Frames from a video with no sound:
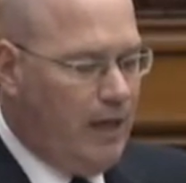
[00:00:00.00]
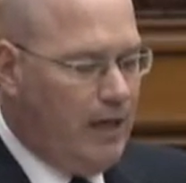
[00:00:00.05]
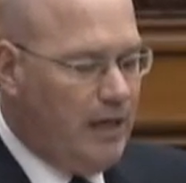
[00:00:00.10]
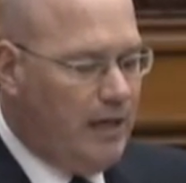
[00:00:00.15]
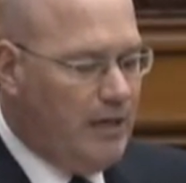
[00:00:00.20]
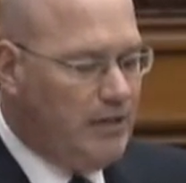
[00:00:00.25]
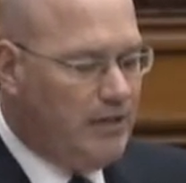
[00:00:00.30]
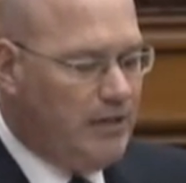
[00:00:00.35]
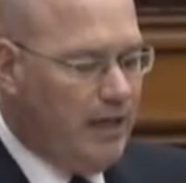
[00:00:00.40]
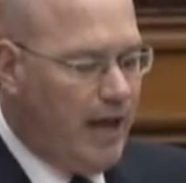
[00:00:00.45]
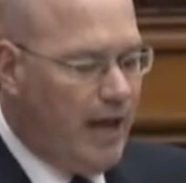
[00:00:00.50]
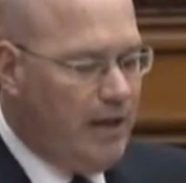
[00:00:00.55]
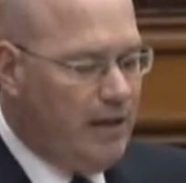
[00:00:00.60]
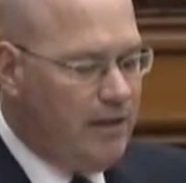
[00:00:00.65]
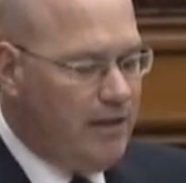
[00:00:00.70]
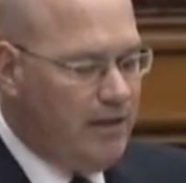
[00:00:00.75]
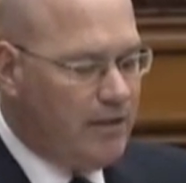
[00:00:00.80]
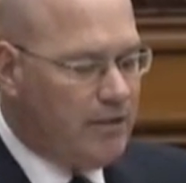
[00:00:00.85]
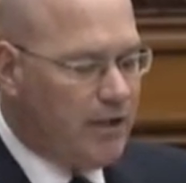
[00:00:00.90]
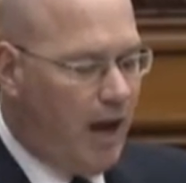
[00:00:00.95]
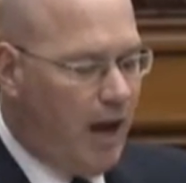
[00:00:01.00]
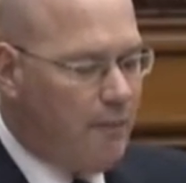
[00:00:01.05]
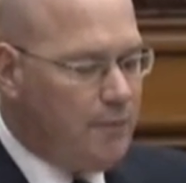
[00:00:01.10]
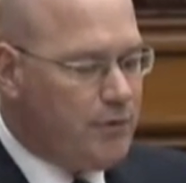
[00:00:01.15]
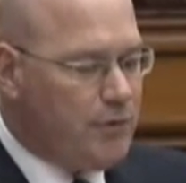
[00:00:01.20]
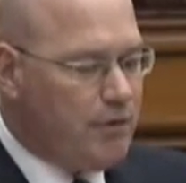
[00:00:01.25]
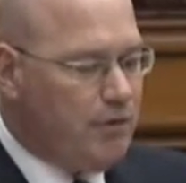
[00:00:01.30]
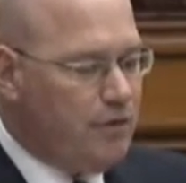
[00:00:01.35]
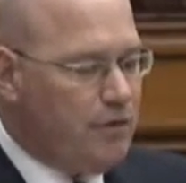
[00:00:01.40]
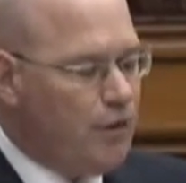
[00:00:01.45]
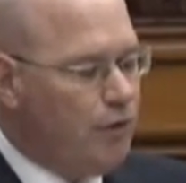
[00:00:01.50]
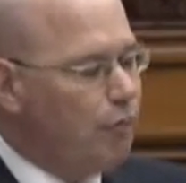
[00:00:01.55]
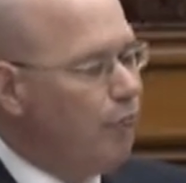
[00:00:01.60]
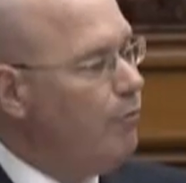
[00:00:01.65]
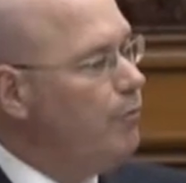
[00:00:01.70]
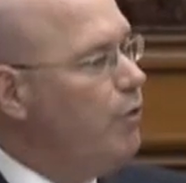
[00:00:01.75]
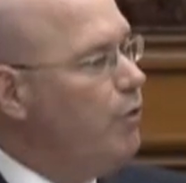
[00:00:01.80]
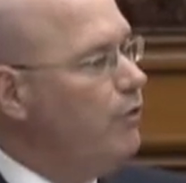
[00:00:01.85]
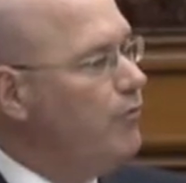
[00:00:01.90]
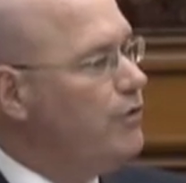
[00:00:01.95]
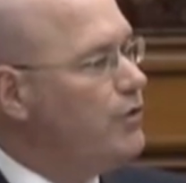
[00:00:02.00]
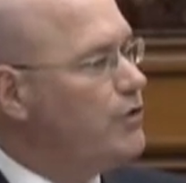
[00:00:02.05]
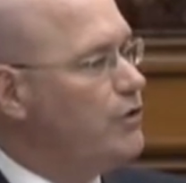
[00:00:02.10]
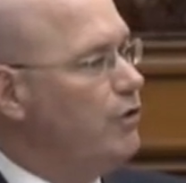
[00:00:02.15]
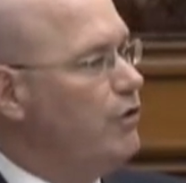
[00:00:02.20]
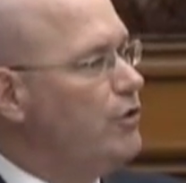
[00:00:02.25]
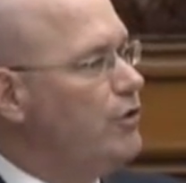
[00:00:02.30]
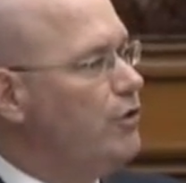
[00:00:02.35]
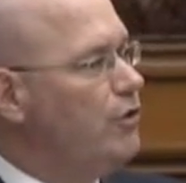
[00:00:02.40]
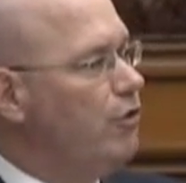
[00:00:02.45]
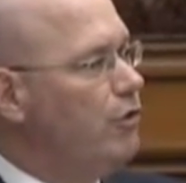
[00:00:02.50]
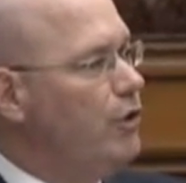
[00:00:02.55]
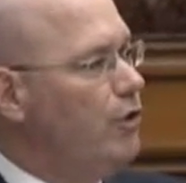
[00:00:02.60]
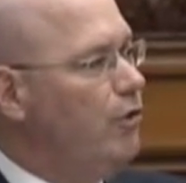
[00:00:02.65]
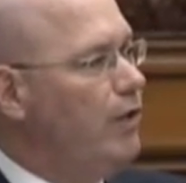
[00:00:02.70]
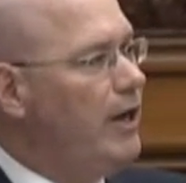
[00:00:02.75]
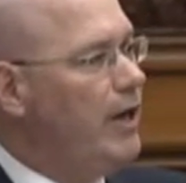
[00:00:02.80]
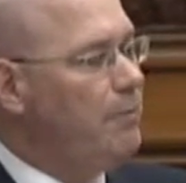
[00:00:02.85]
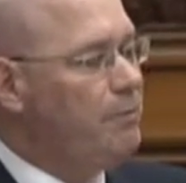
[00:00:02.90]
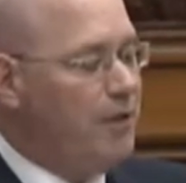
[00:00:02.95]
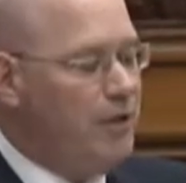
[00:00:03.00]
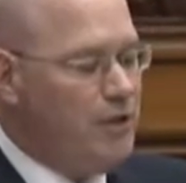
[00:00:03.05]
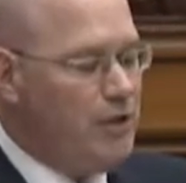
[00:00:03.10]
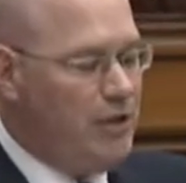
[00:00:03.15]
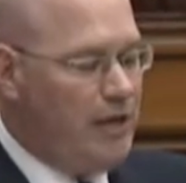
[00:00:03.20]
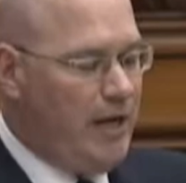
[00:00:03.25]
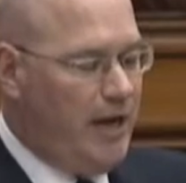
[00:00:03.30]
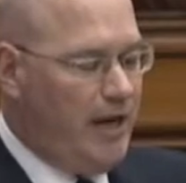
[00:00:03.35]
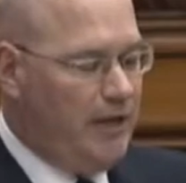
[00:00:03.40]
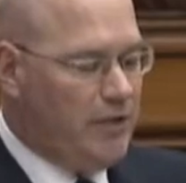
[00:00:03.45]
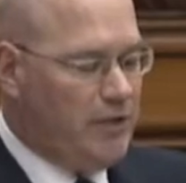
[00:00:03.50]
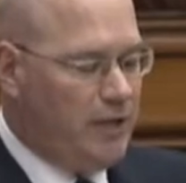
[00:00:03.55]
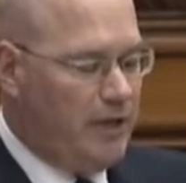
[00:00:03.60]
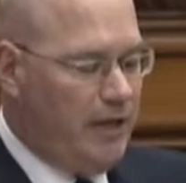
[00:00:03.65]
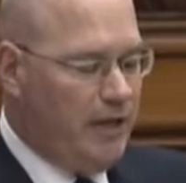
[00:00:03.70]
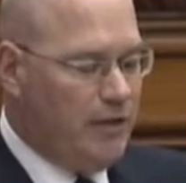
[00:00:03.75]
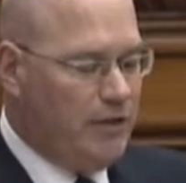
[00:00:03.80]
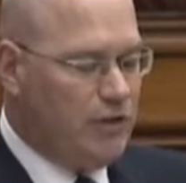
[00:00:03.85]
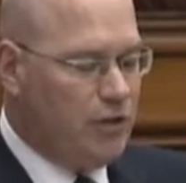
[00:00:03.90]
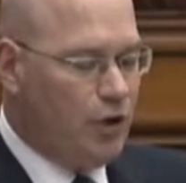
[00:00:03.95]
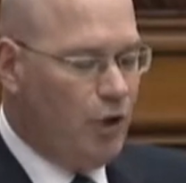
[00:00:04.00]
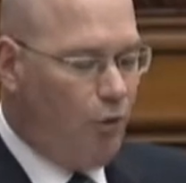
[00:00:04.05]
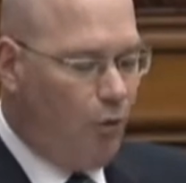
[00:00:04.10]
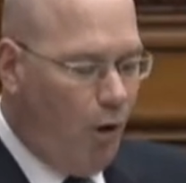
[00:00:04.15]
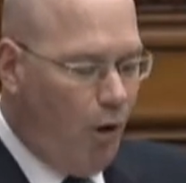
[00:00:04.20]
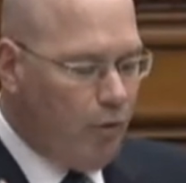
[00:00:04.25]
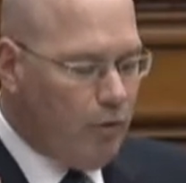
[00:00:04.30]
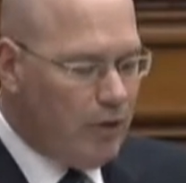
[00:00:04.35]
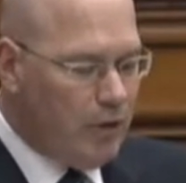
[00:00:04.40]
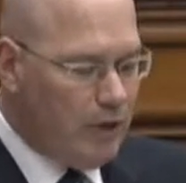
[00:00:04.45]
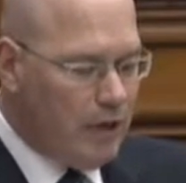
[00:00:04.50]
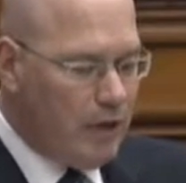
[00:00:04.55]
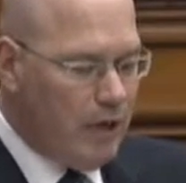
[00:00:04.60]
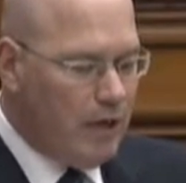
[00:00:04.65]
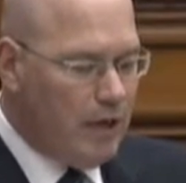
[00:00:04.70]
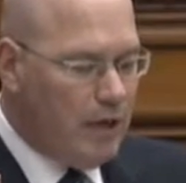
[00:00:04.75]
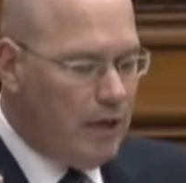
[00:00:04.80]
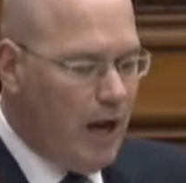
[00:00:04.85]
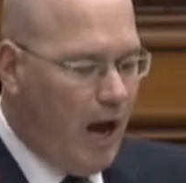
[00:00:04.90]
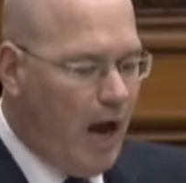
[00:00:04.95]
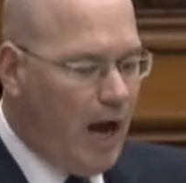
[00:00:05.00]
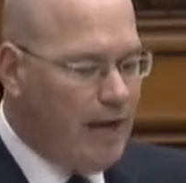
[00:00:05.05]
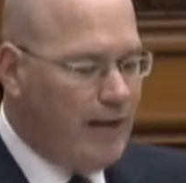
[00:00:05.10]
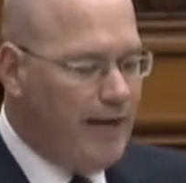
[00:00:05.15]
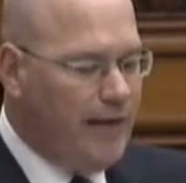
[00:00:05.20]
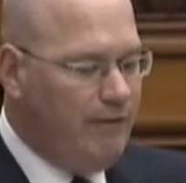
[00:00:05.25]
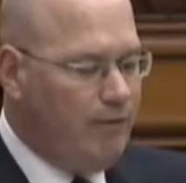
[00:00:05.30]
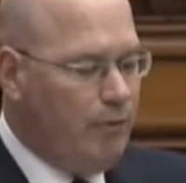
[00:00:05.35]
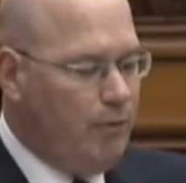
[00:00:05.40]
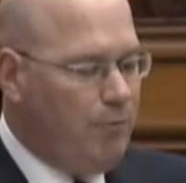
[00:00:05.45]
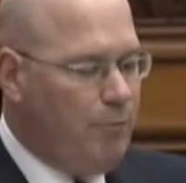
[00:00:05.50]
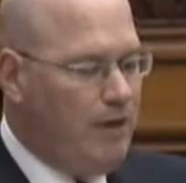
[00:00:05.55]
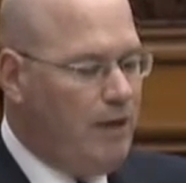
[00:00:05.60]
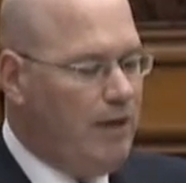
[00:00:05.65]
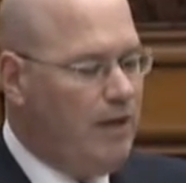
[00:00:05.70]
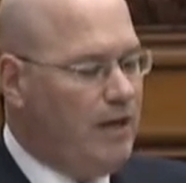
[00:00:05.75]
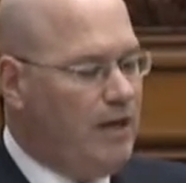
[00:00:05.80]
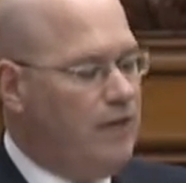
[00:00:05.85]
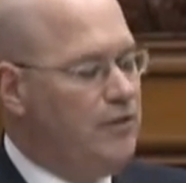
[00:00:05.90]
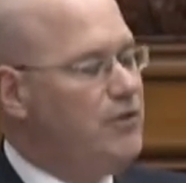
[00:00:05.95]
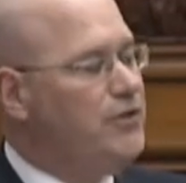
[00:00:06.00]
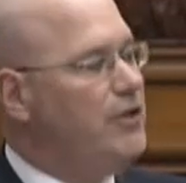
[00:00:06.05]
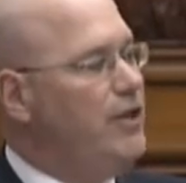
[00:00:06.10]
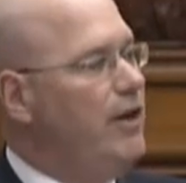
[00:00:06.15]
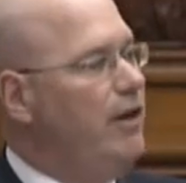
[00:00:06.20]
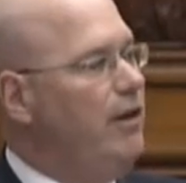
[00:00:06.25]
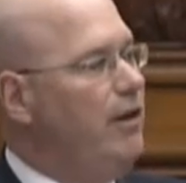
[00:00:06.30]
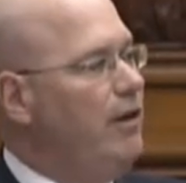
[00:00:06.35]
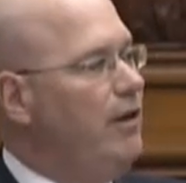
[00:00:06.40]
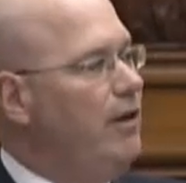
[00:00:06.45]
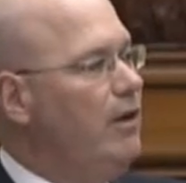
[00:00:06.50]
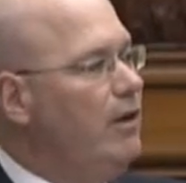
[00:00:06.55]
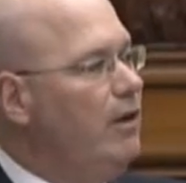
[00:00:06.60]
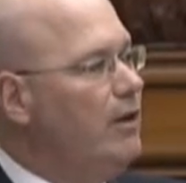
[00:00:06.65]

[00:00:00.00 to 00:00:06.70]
He said this option to remove the surgical unit at BGH is, quote, "not even being considered."